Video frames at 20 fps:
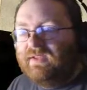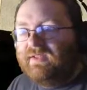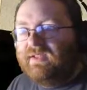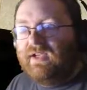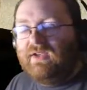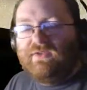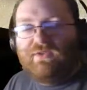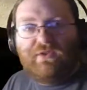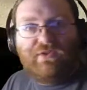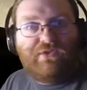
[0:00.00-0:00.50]

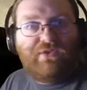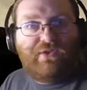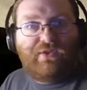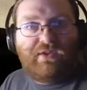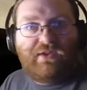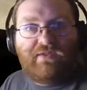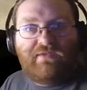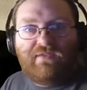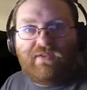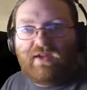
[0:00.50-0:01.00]
Yes, there's
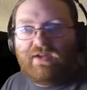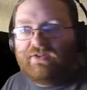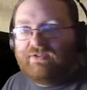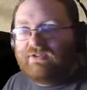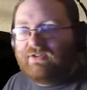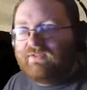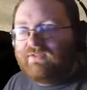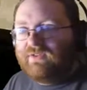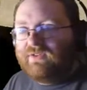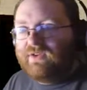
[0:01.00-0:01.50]
the
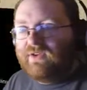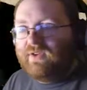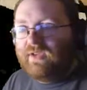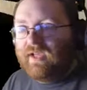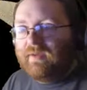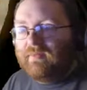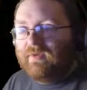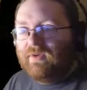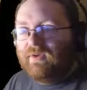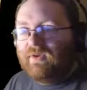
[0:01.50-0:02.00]
Angry Video
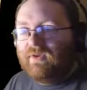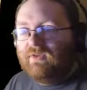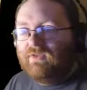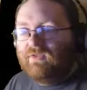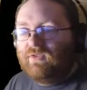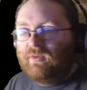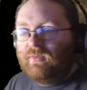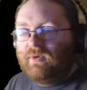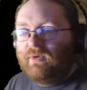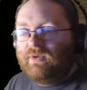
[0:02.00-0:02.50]
Game Nerd
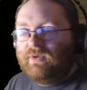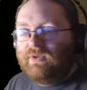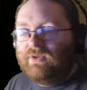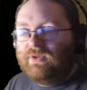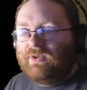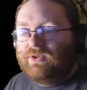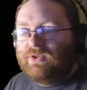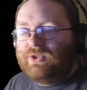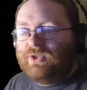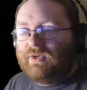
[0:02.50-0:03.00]
somewhere on
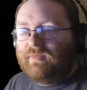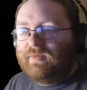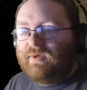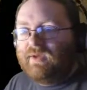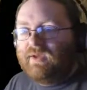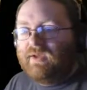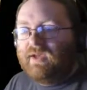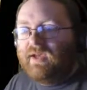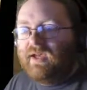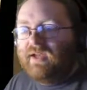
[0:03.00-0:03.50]
YouTube,
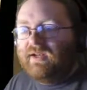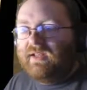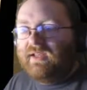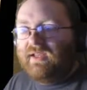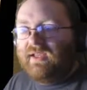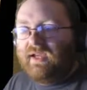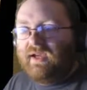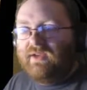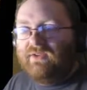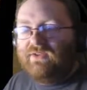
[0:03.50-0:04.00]
and
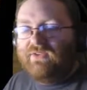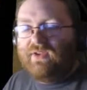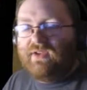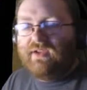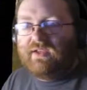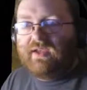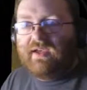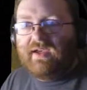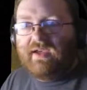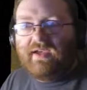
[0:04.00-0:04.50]
he has
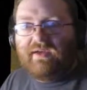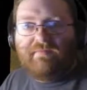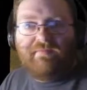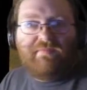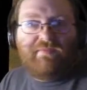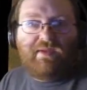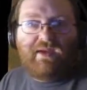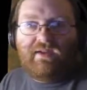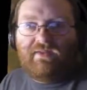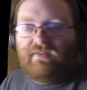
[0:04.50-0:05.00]
a
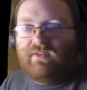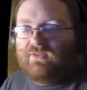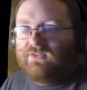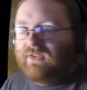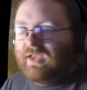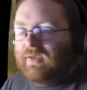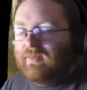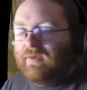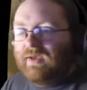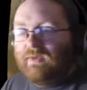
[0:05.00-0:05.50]
game, and this
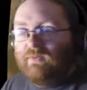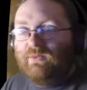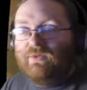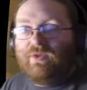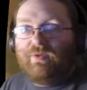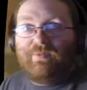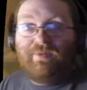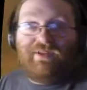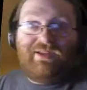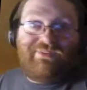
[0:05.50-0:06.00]
game,
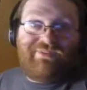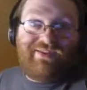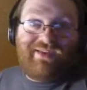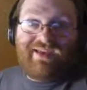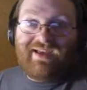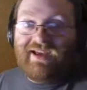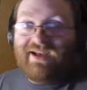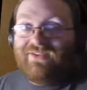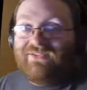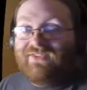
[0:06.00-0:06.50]
would you believe it,
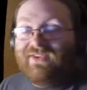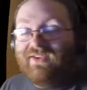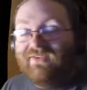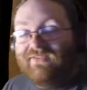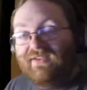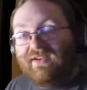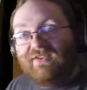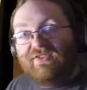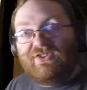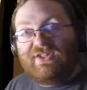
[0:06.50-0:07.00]
has a
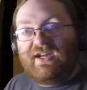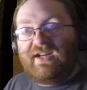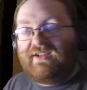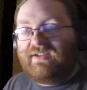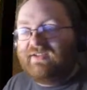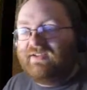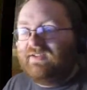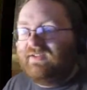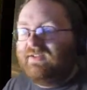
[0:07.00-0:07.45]
soundtrack.